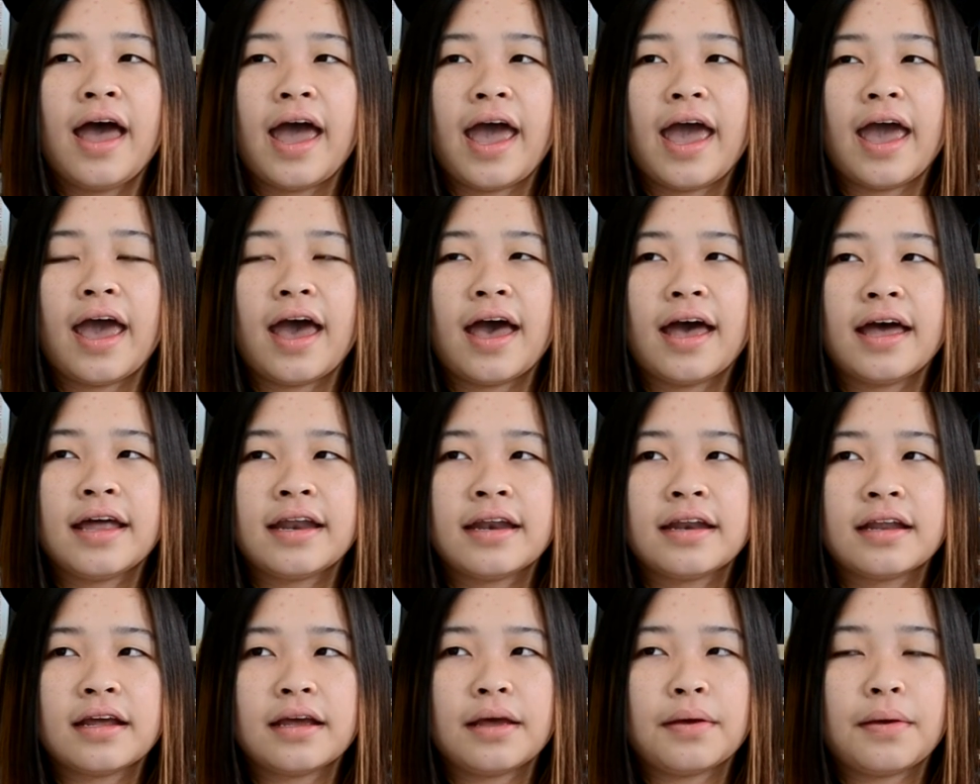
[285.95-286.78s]

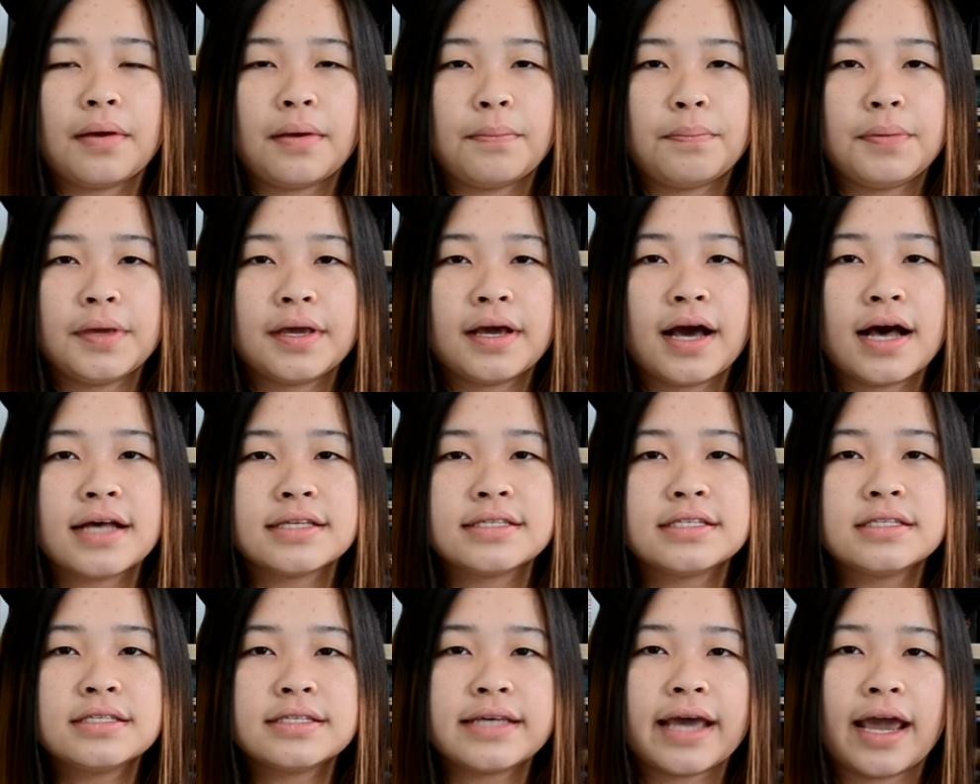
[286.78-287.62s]
And because
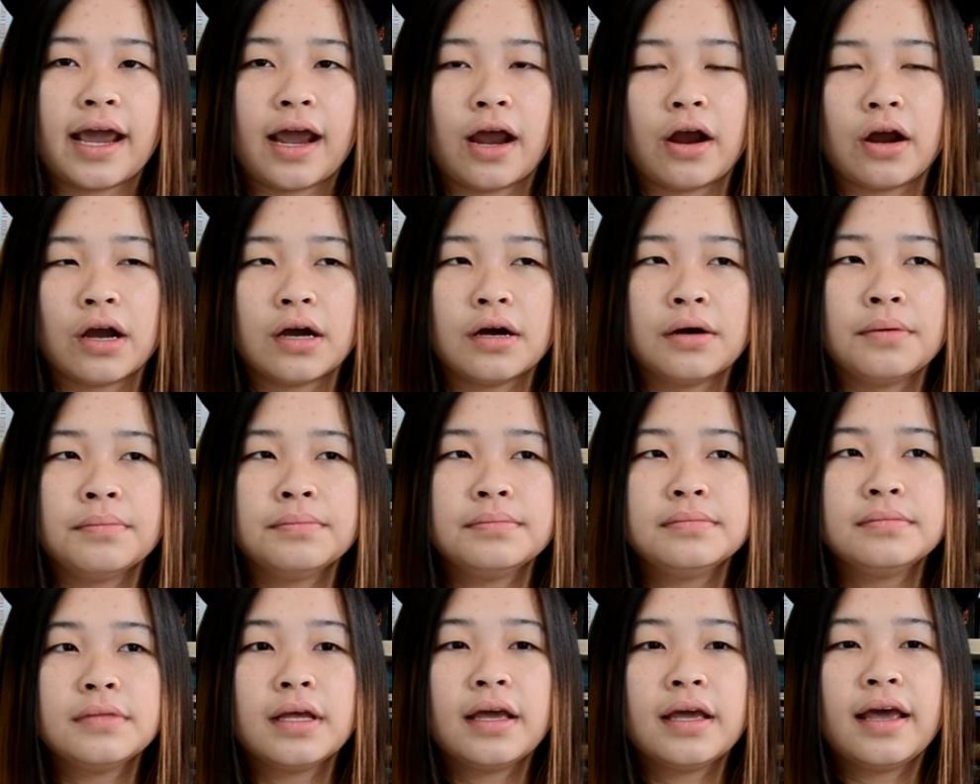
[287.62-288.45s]
it's
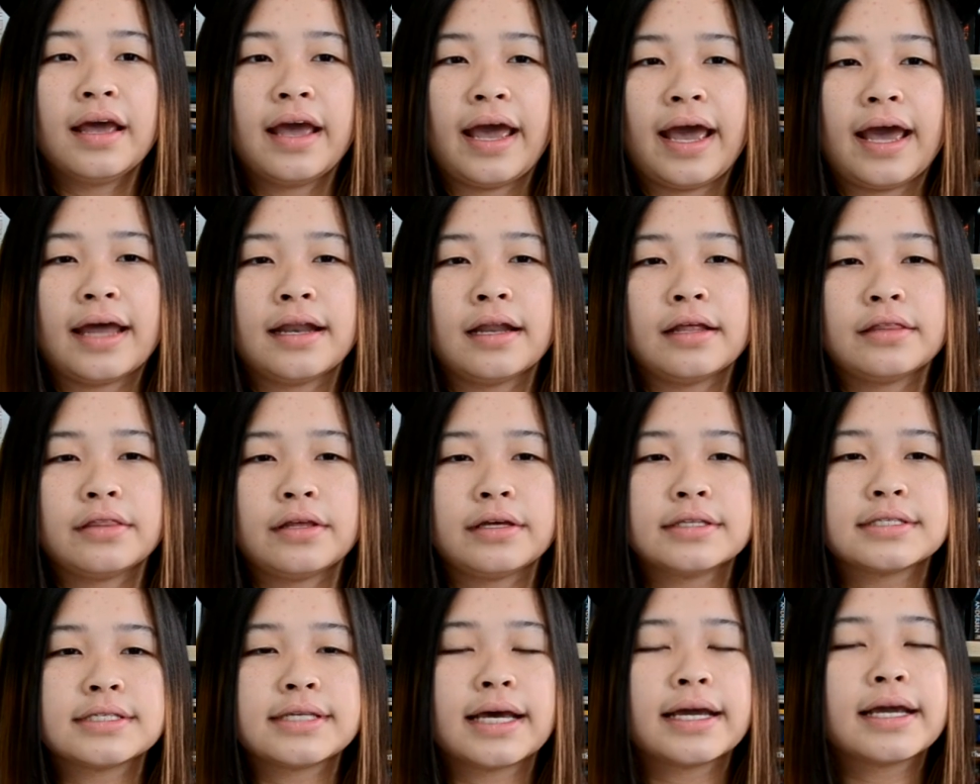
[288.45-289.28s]
harem, and
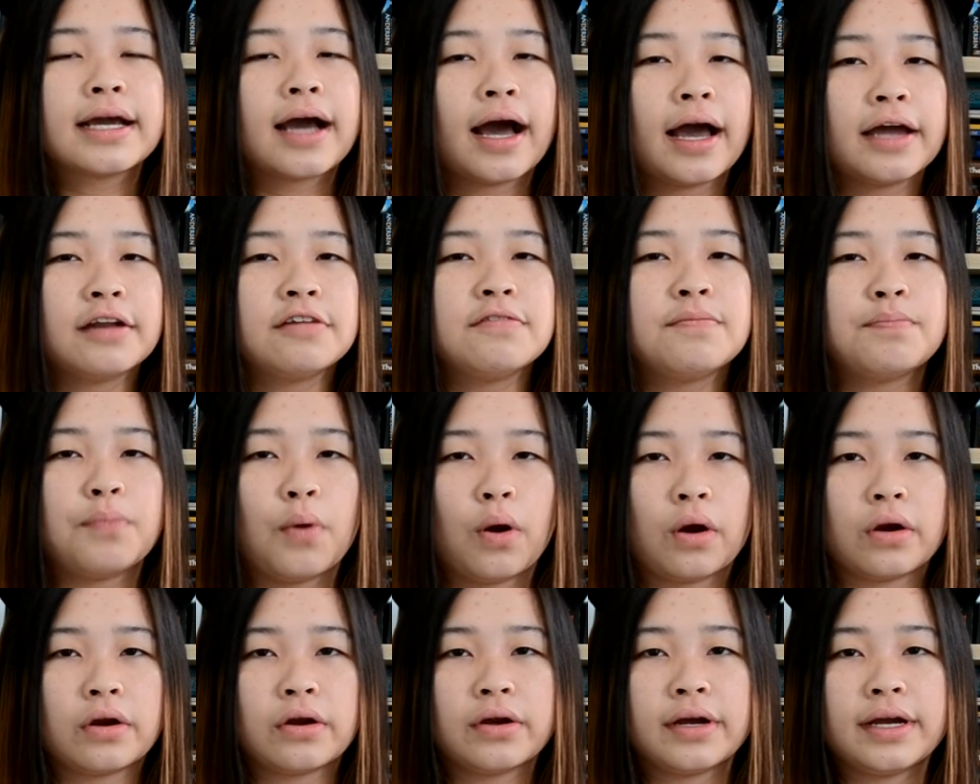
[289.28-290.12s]
it's kind of
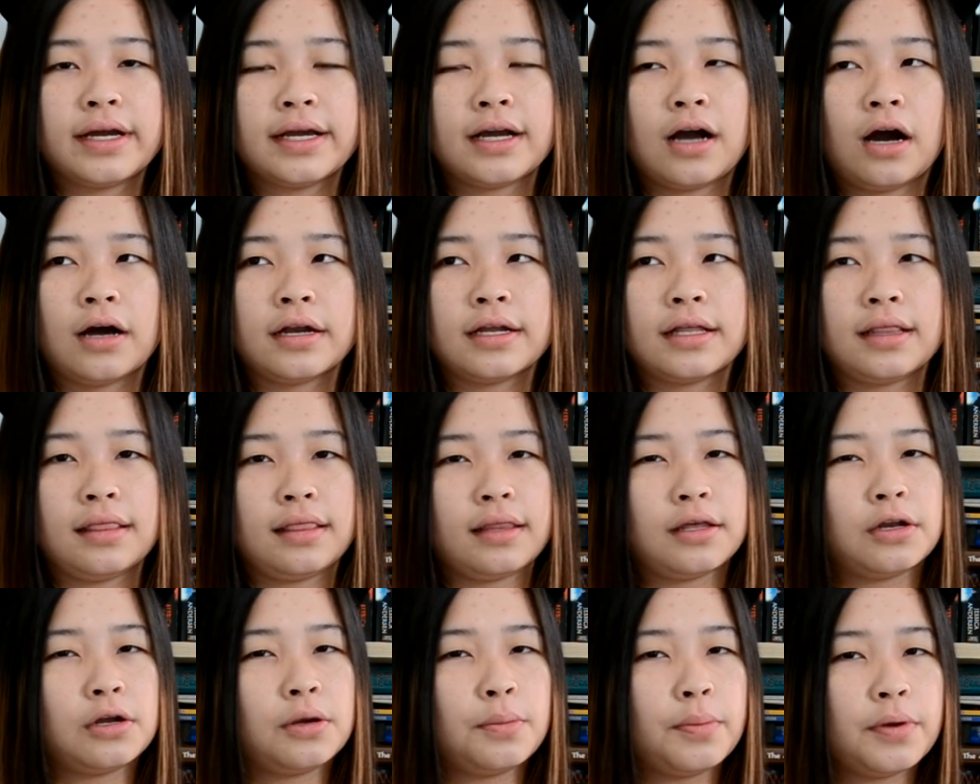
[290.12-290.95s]
bordering on a
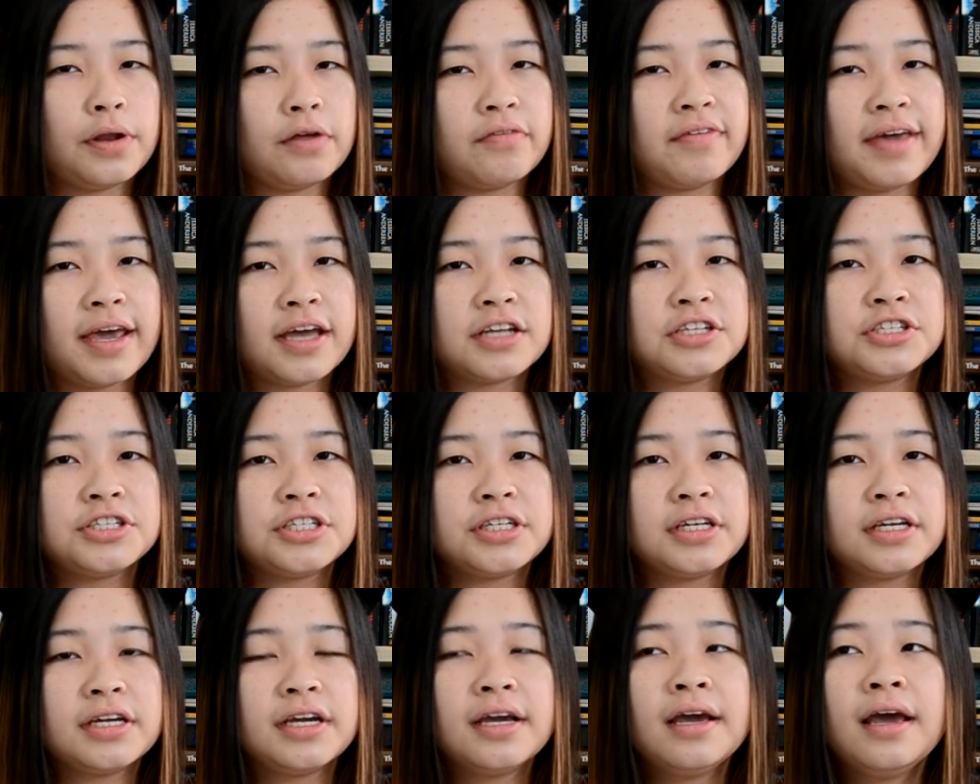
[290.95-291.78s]
little bit of
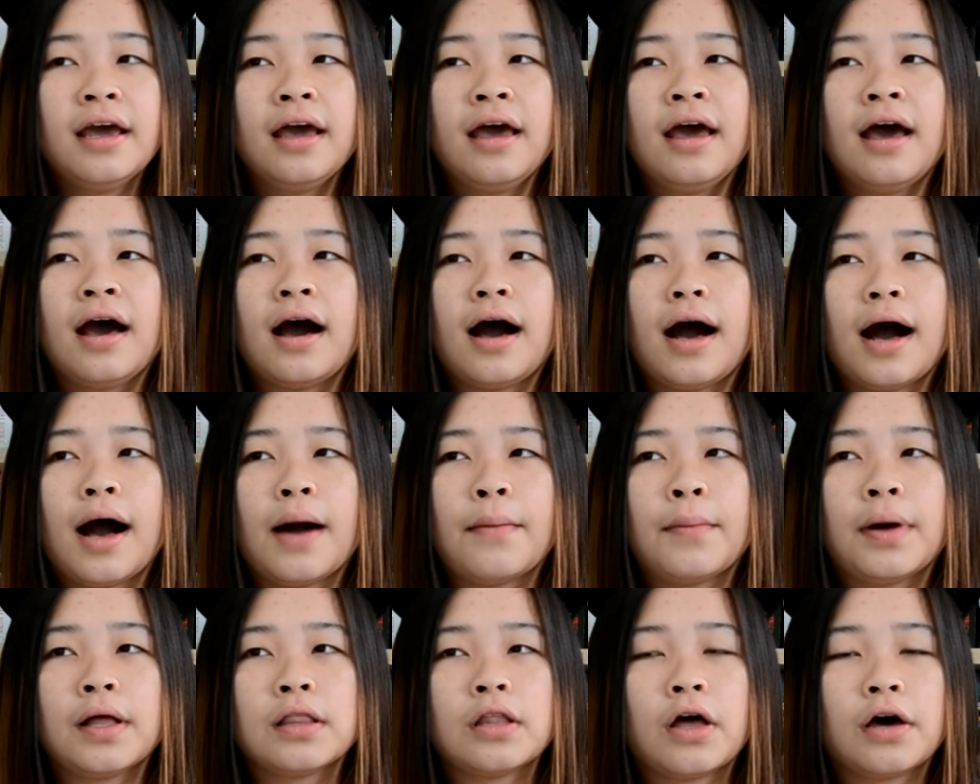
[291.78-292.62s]
ecchi,
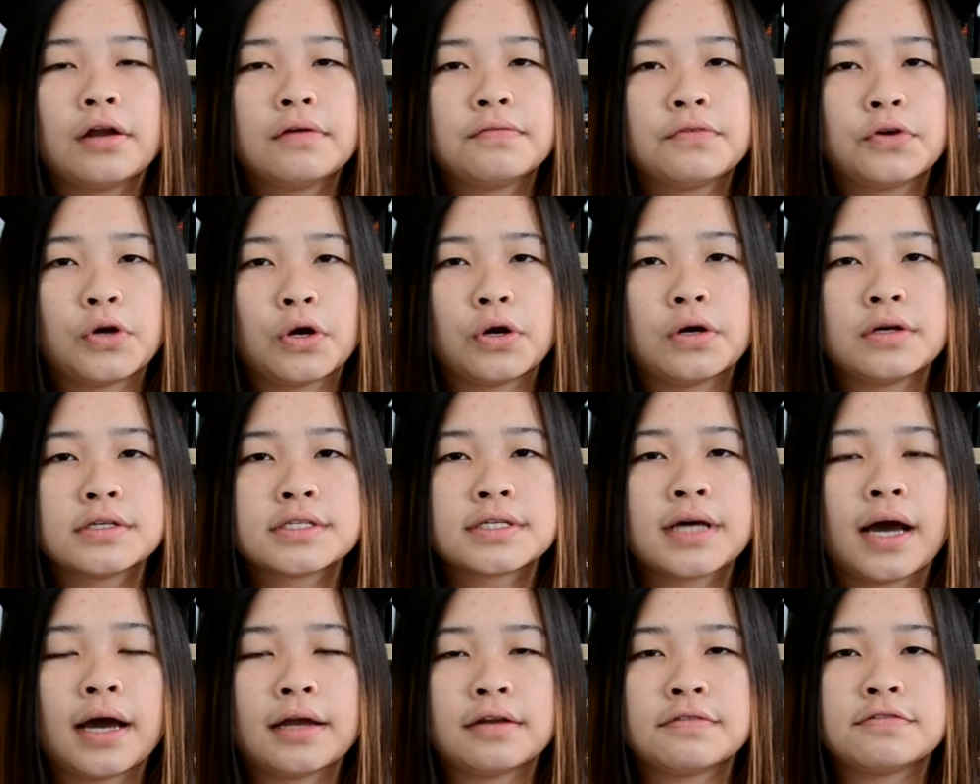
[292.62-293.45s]
a lot of girls
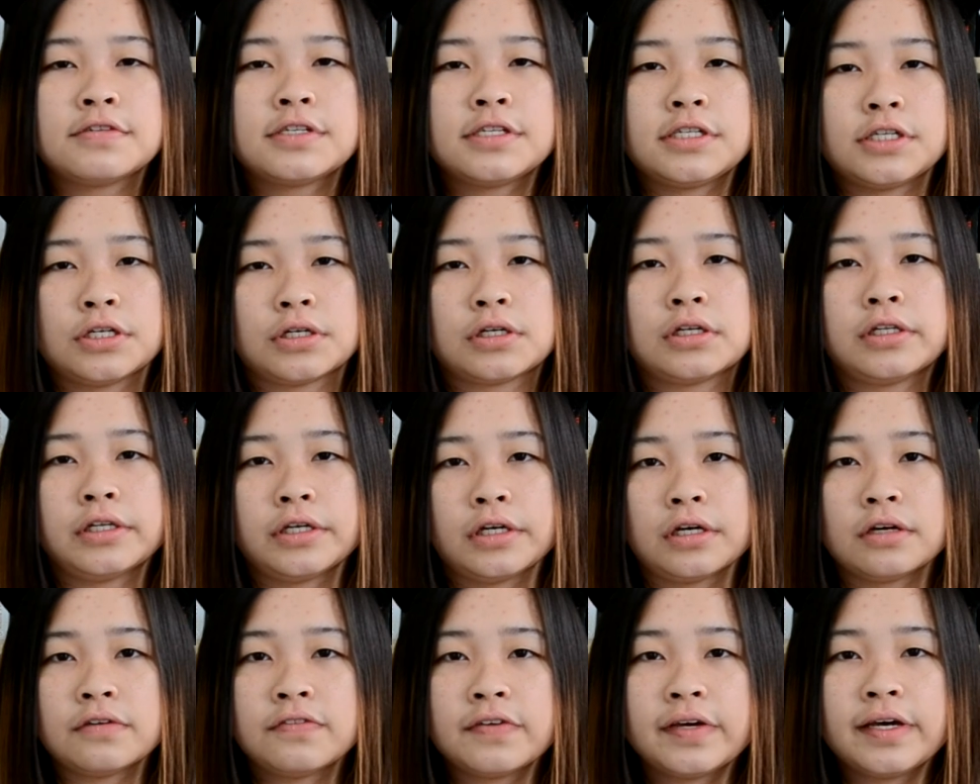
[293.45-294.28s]
kind of steer
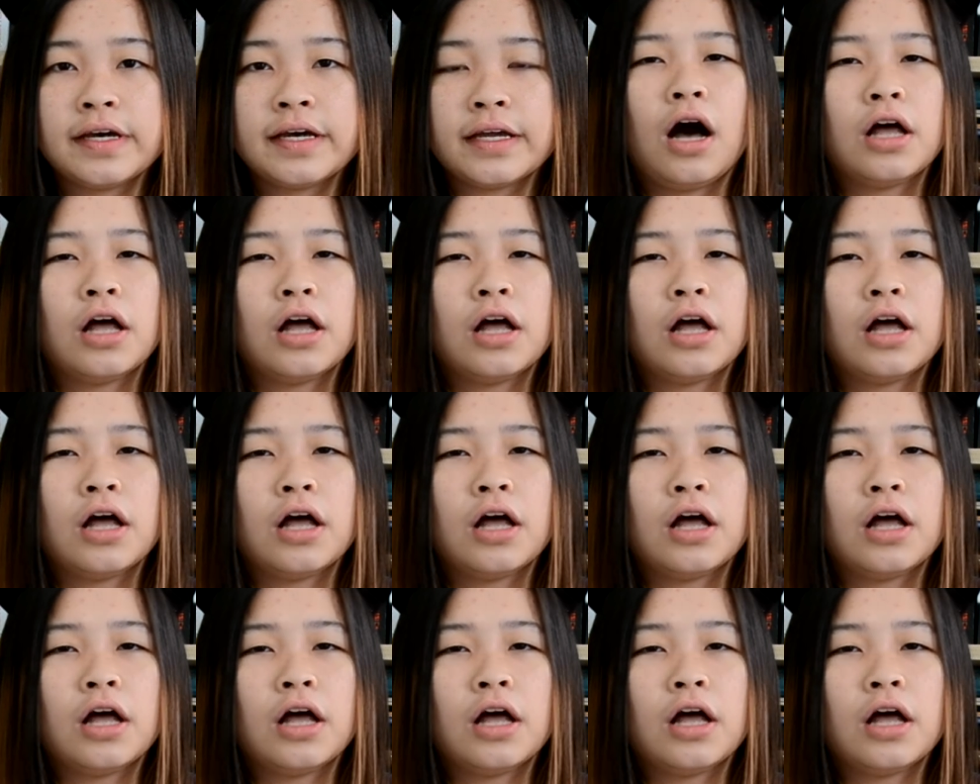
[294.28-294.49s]
clear of it.